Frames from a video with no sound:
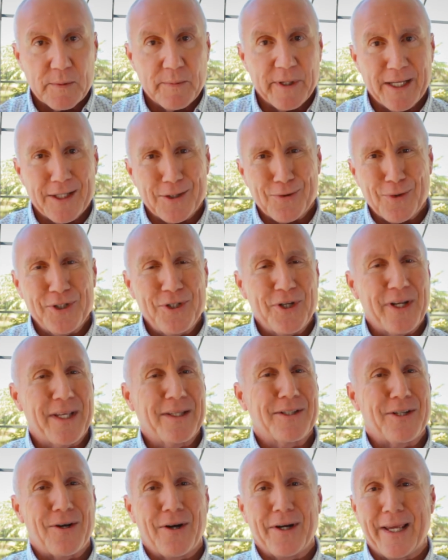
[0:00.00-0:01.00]
because once you
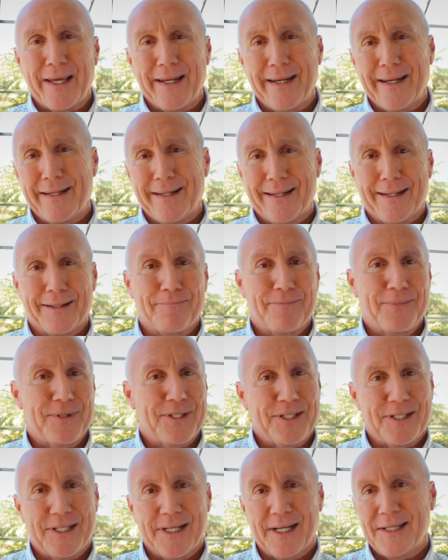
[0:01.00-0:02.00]
start getting into
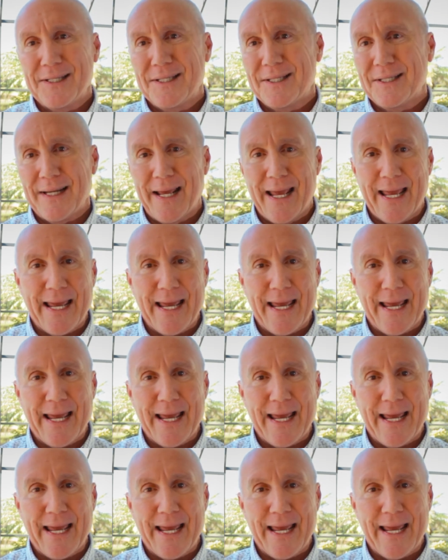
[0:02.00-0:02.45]
six,